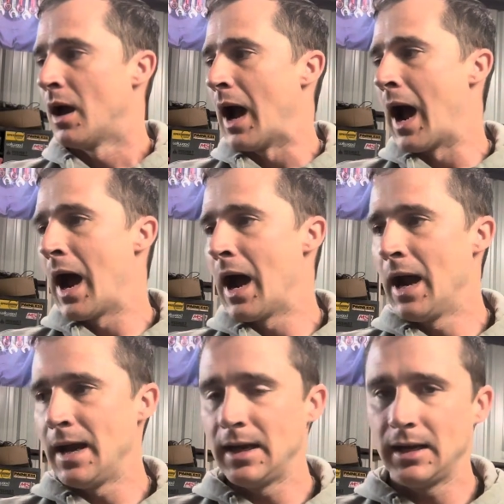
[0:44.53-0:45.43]

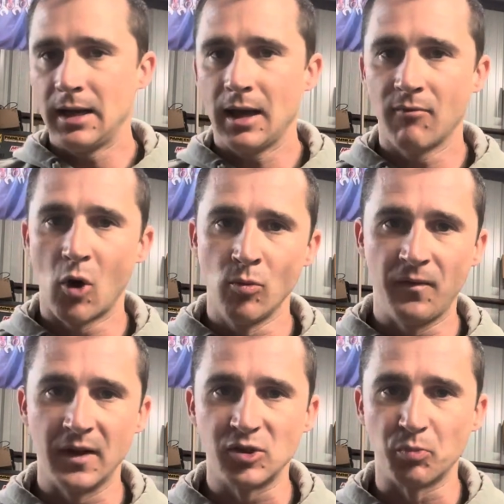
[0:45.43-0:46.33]
I have a home
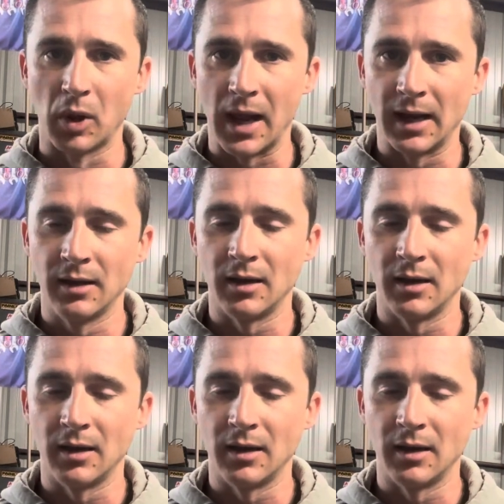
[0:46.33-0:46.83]
defense plan,